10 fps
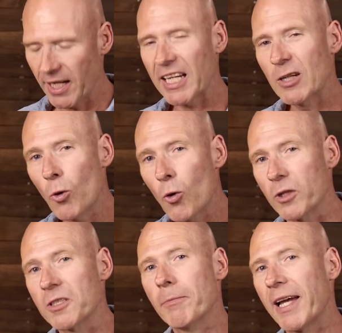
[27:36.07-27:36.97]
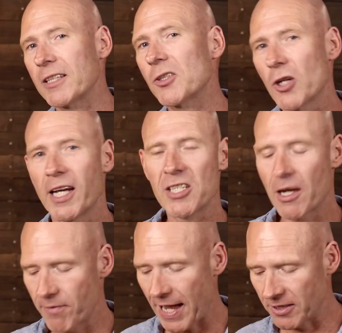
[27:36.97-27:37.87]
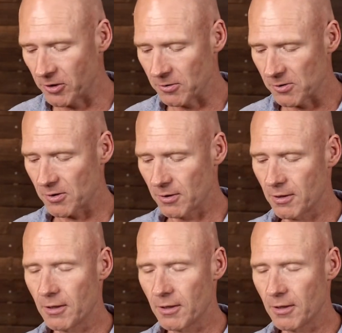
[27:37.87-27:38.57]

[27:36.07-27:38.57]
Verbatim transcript: in order to make us change our values.